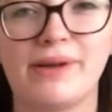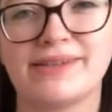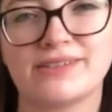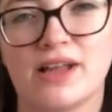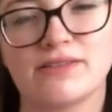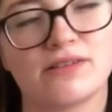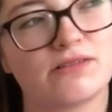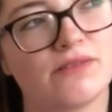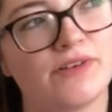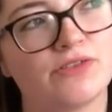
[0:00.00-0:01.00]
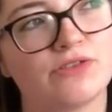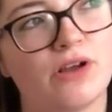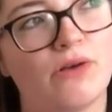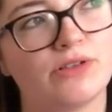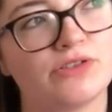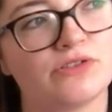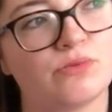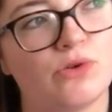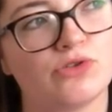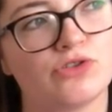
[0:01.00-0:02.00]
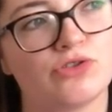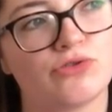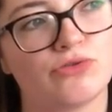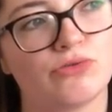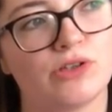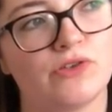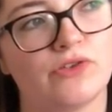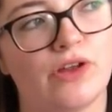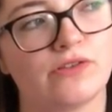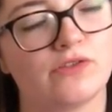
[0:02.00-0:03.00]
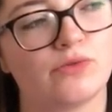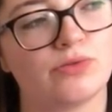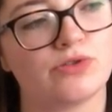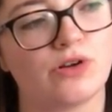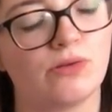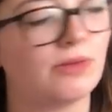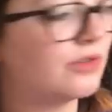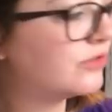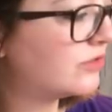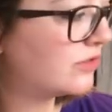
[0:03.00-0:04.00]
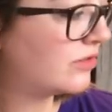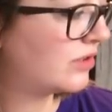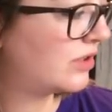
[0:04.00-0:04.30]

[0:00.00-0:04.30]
make sense because I've literally only just washed 3 sets of pajamas.